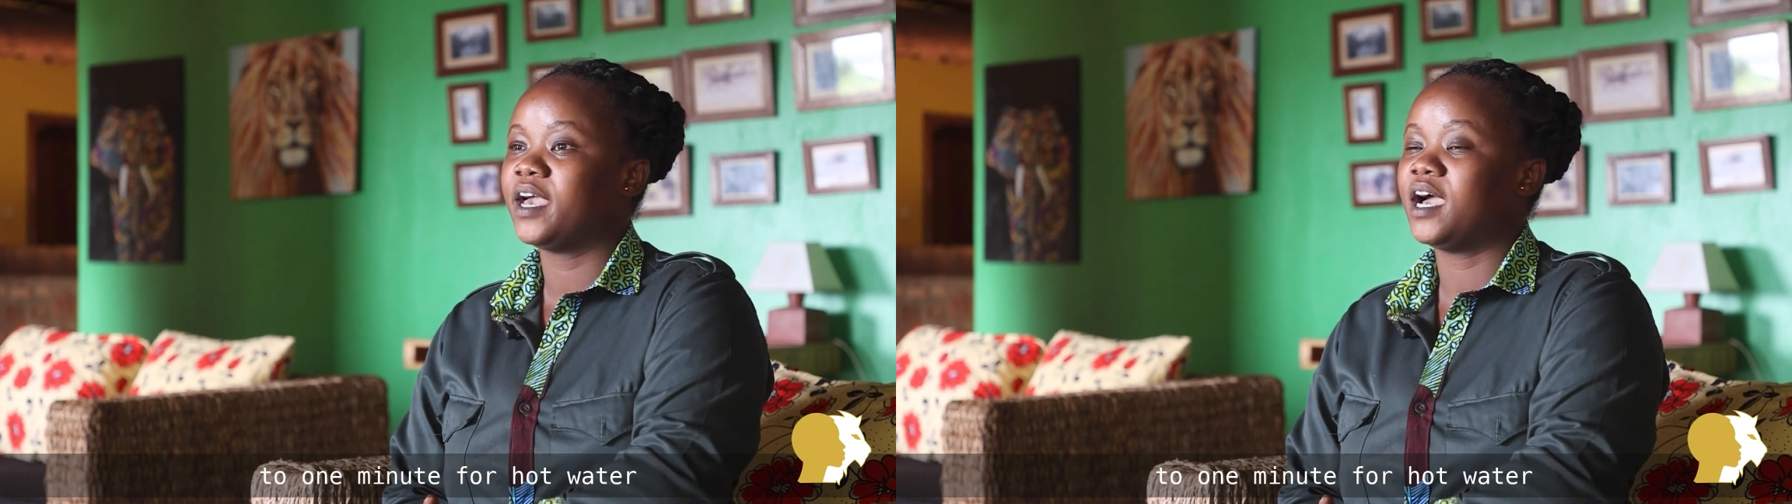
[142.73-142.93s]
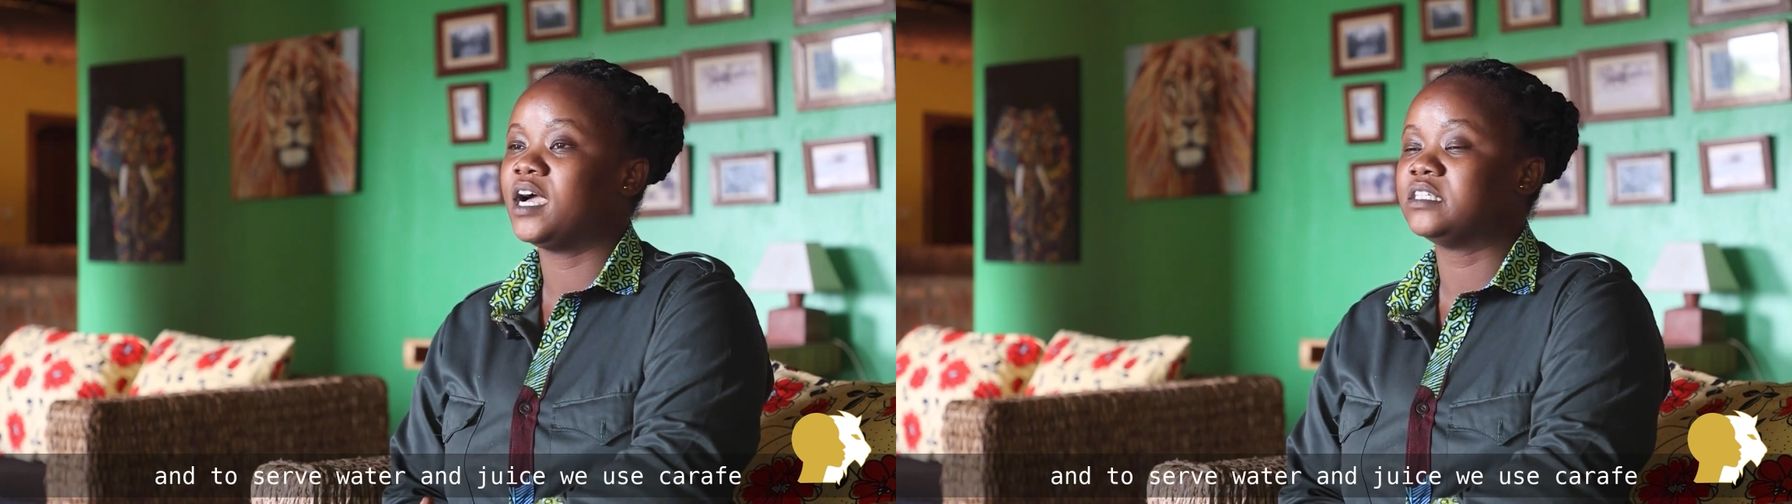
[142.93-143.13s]

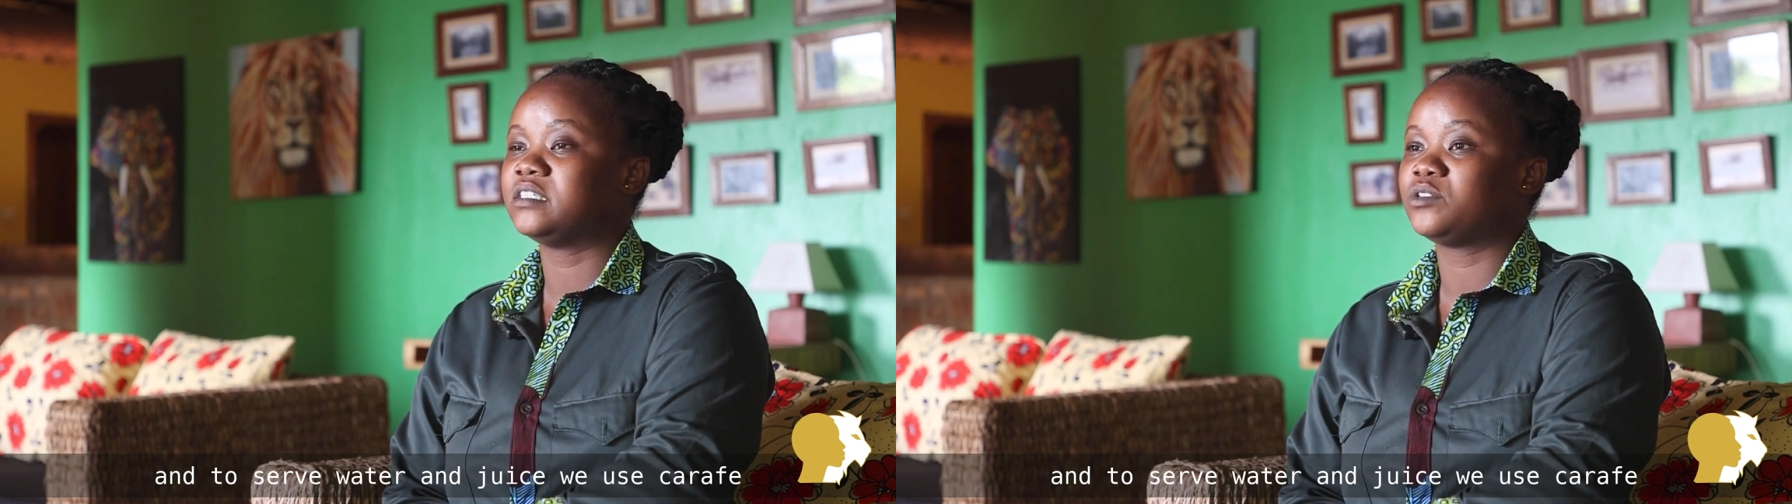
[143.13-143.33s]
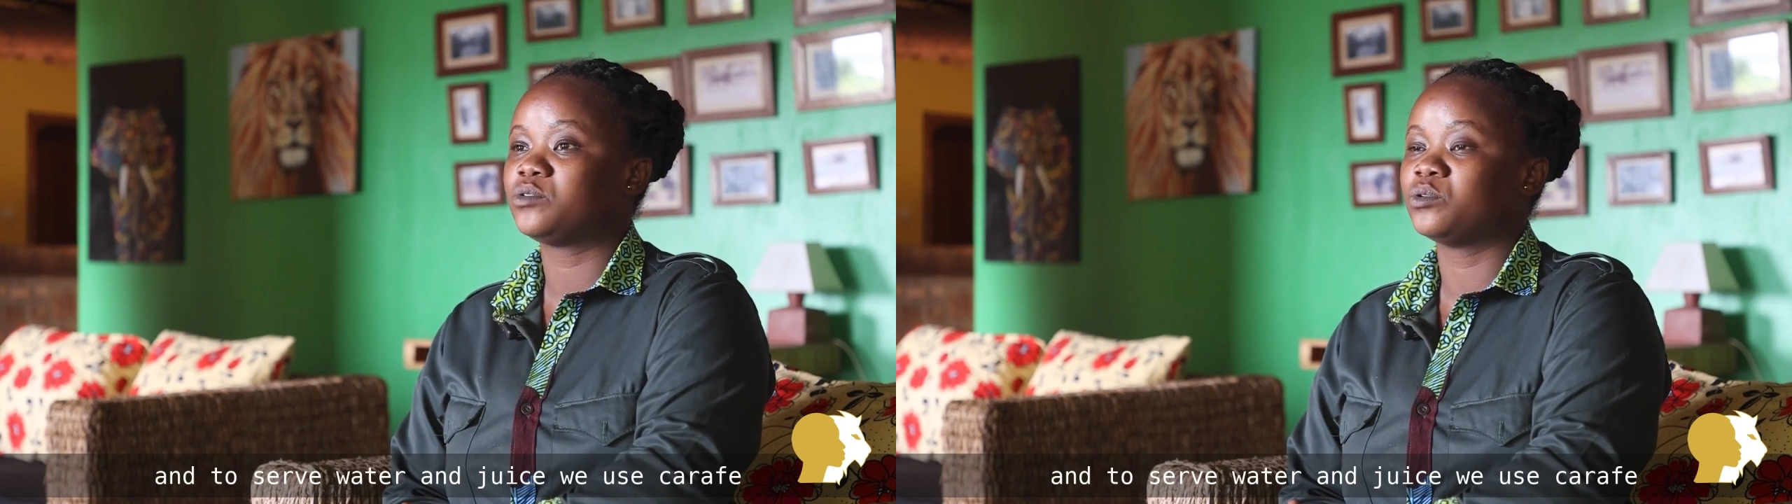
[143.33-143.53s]

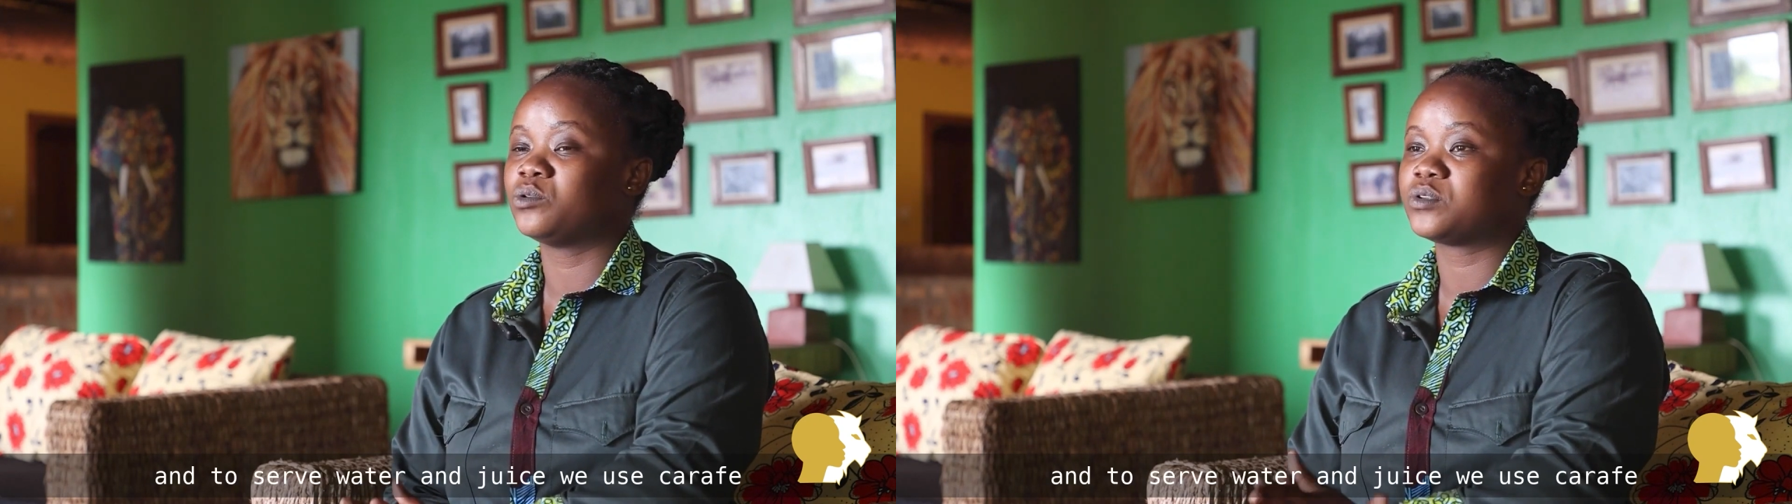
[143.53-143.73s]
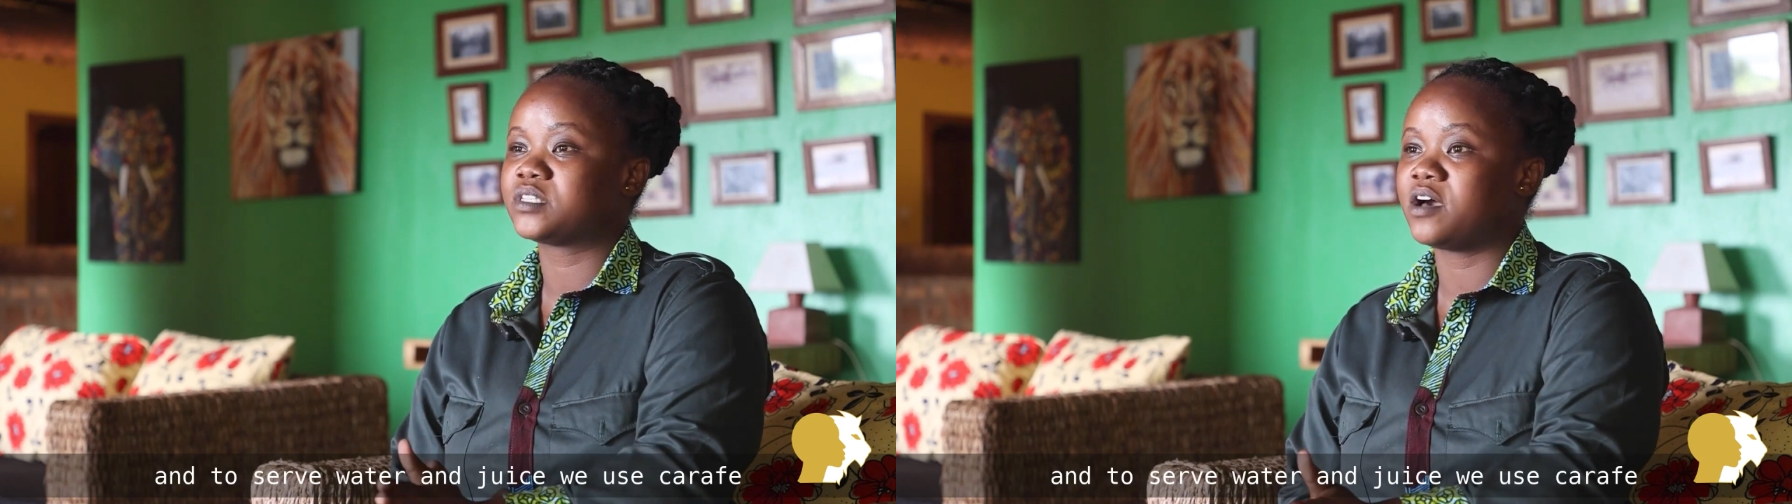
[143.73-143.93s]
And
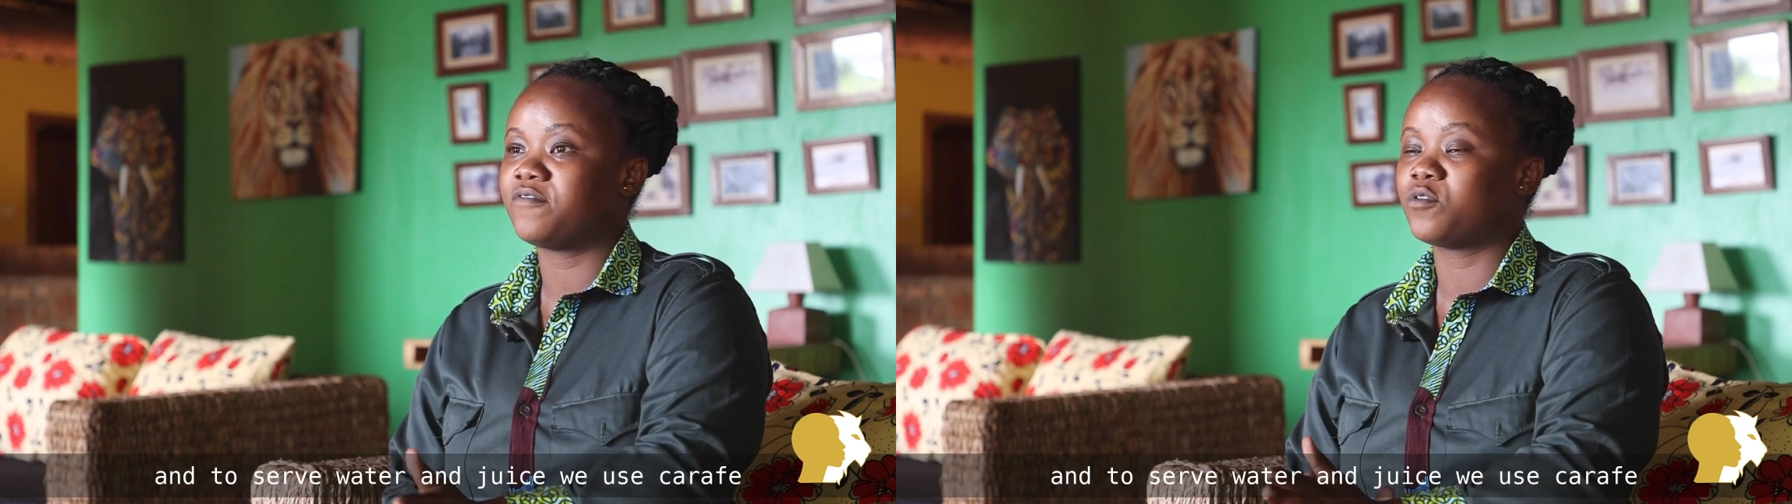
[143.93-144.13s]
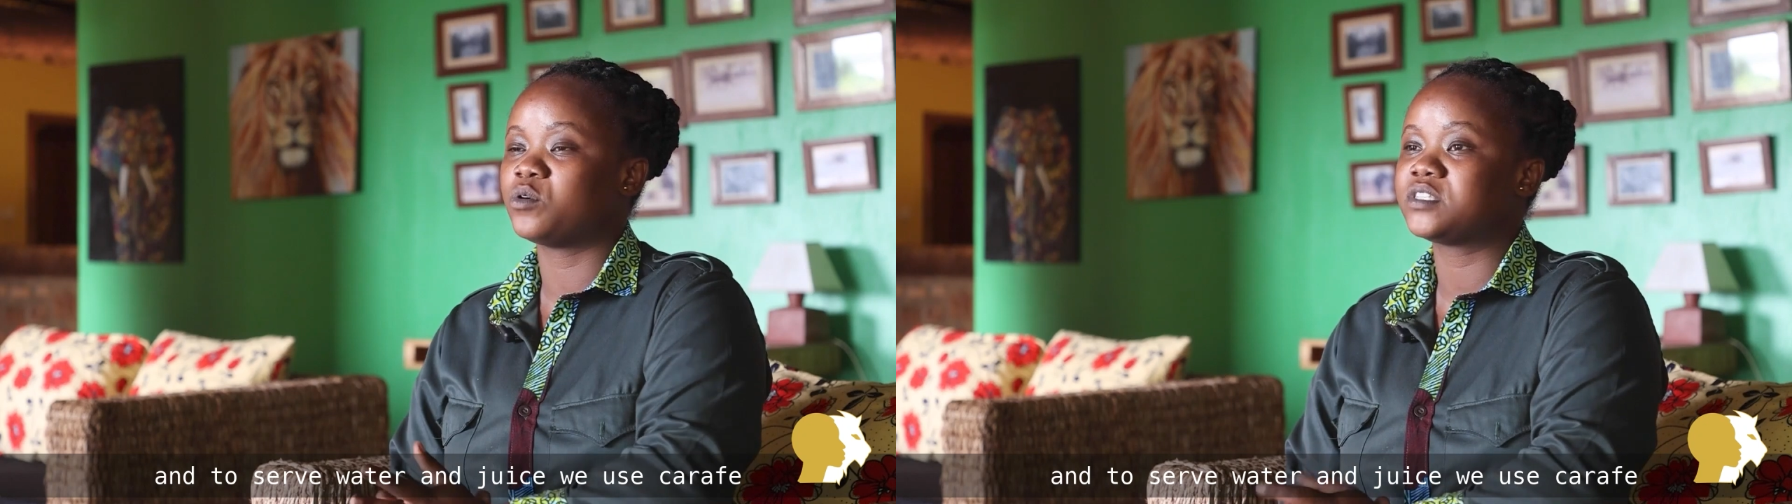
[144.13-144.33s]
to
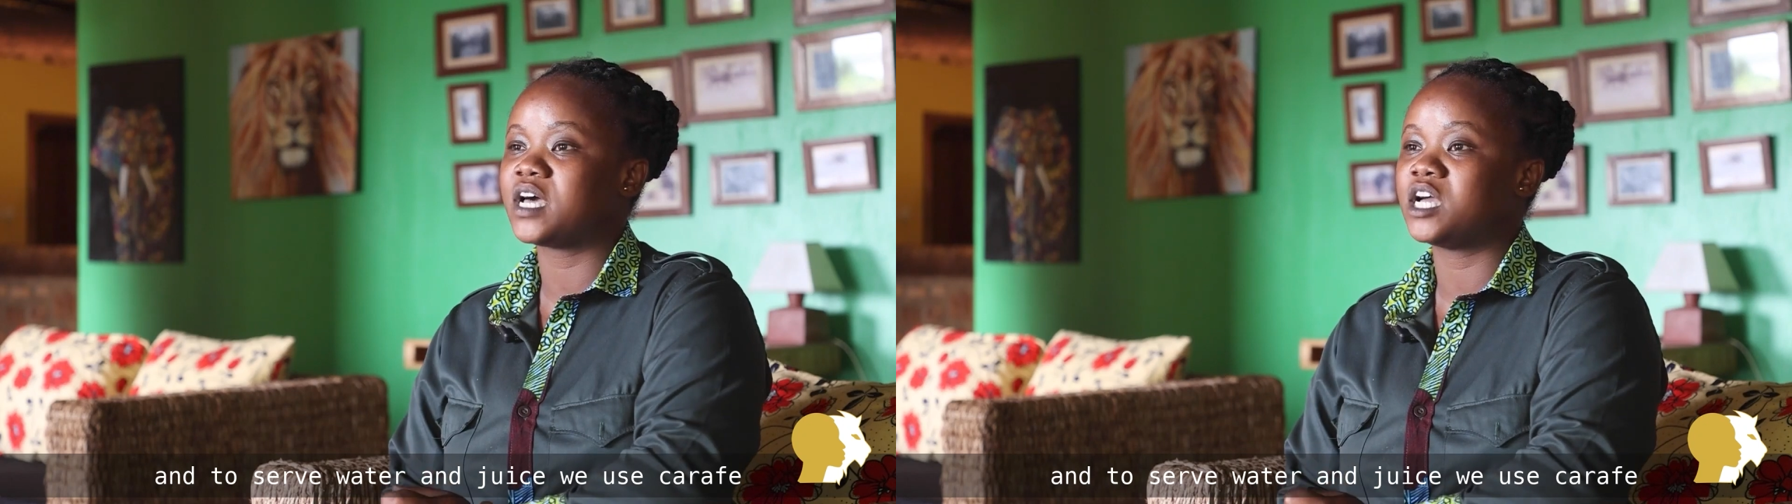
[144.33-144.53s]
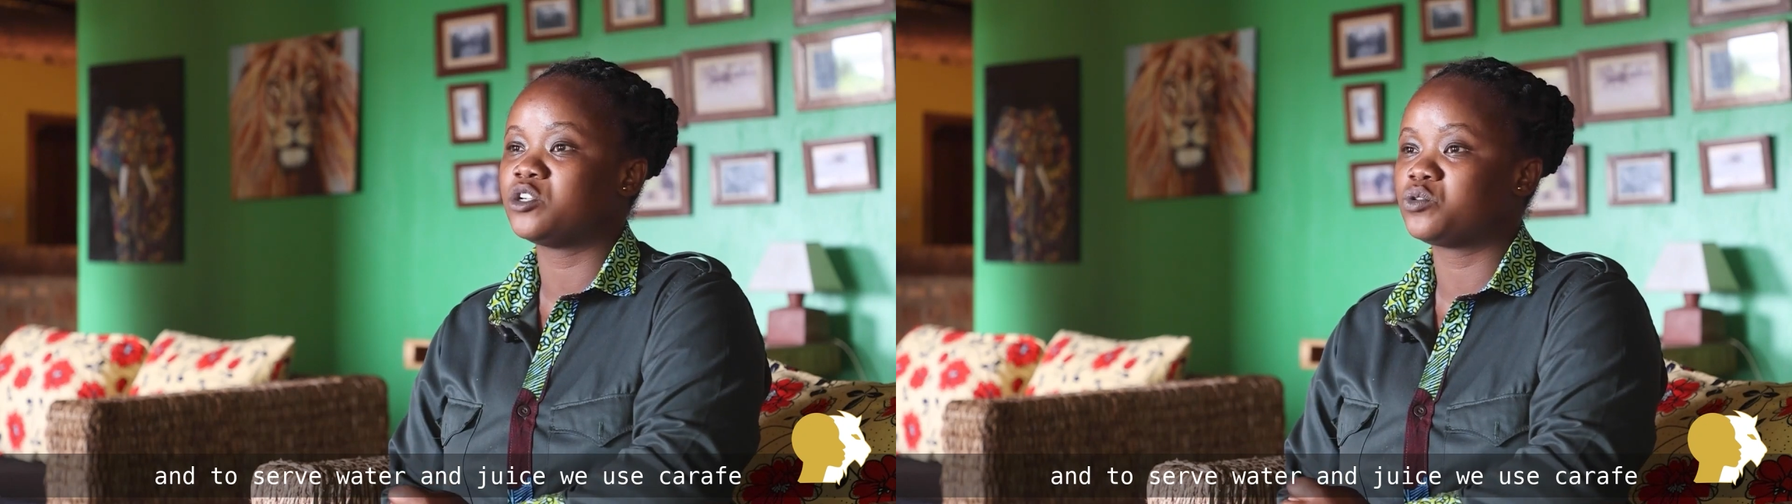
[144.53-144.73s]
serve water
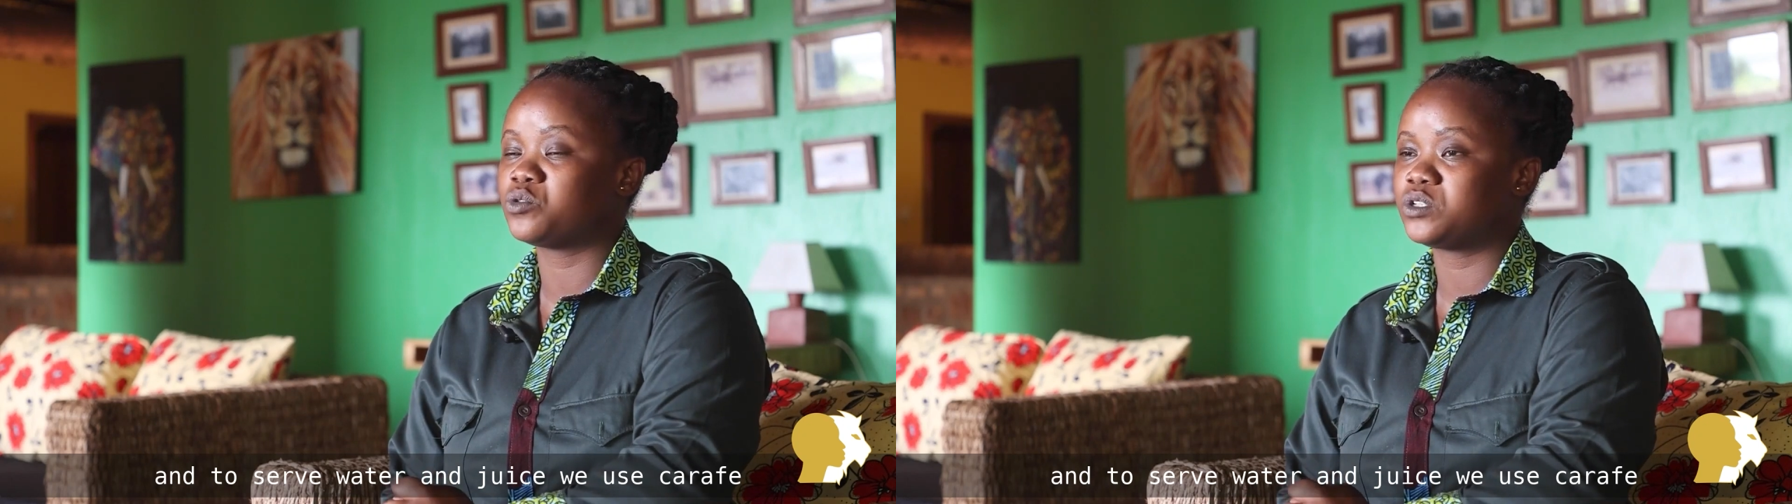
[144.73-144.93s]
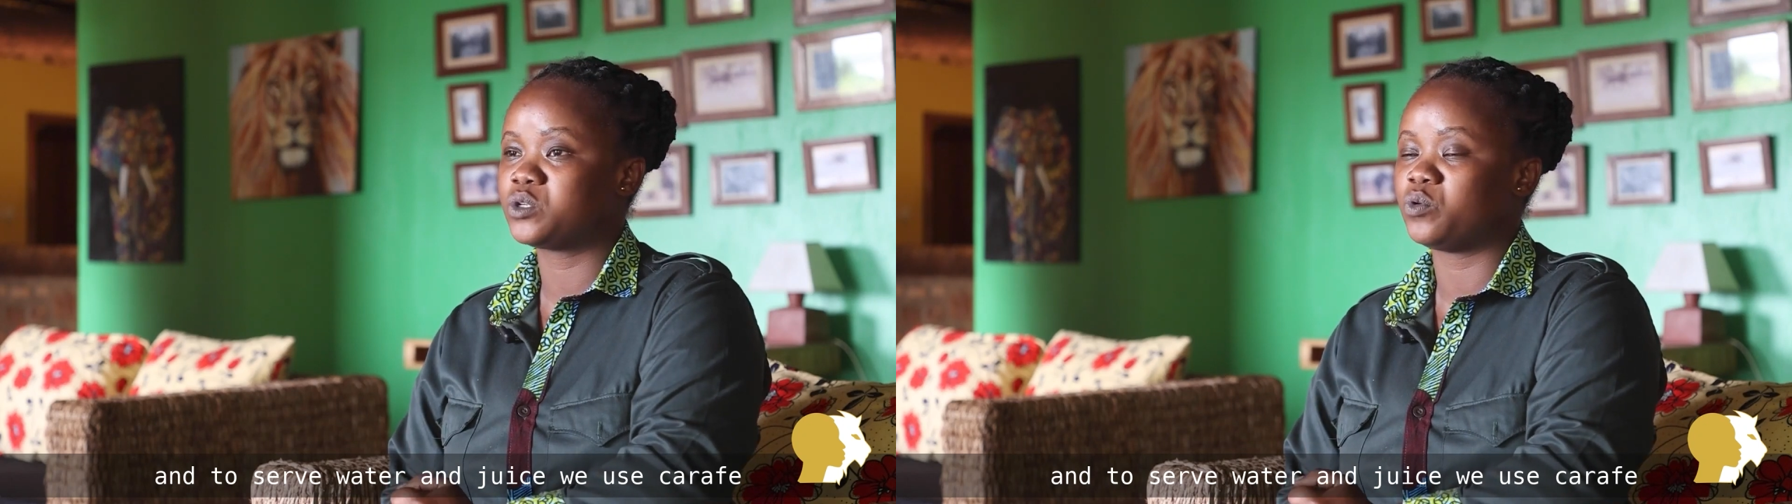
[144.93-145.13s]
and juice,